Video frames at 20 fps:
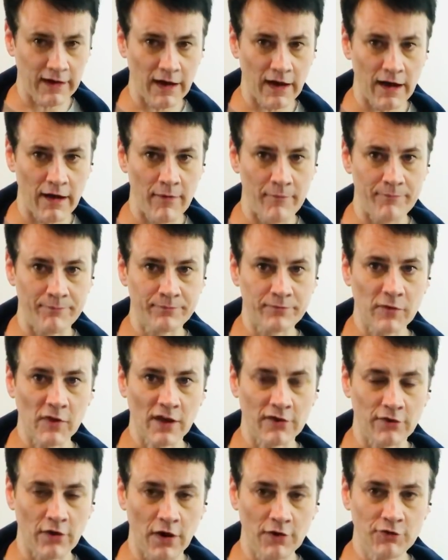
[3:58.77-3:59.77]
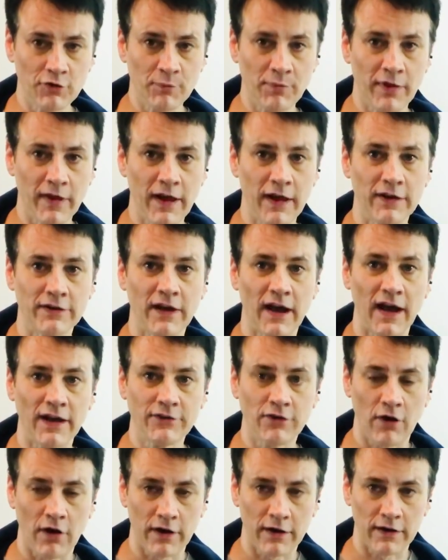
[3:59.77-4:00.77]
as long as you're playing
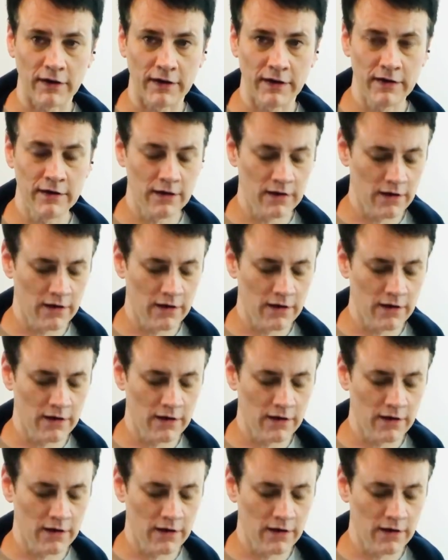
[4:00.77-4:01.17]
diatonically,